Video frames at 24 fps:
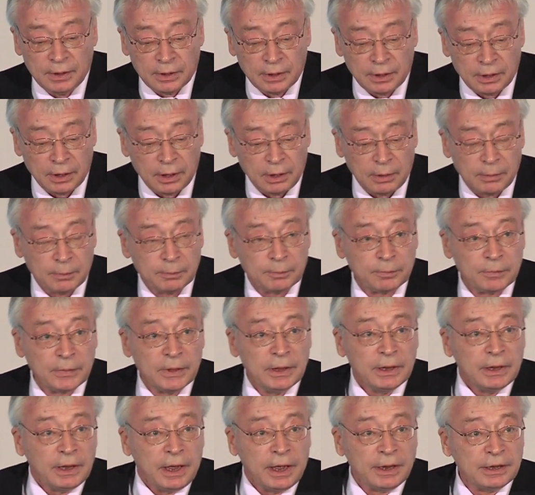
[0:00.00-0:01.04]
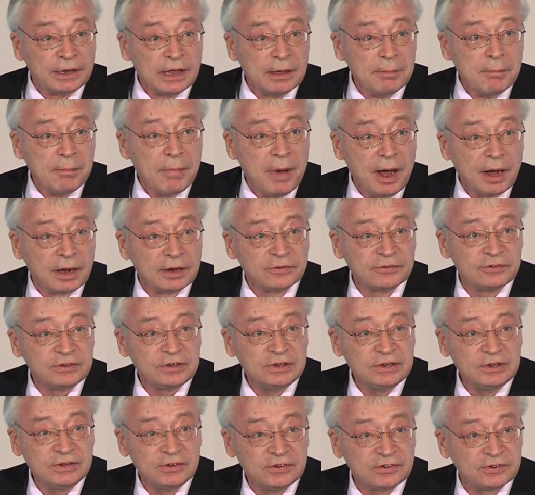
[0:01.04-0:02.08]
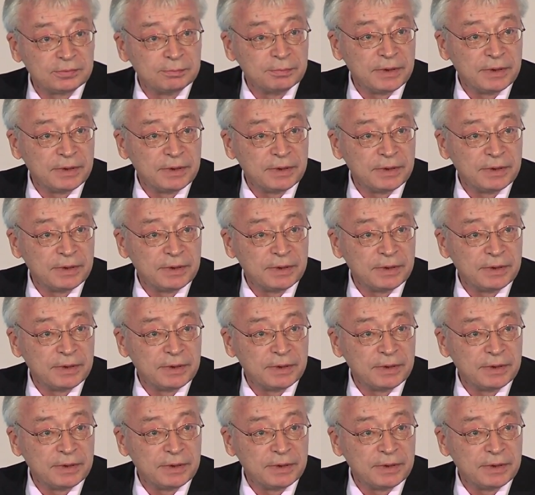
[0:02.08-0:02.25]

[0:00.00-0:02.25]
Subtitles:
And among these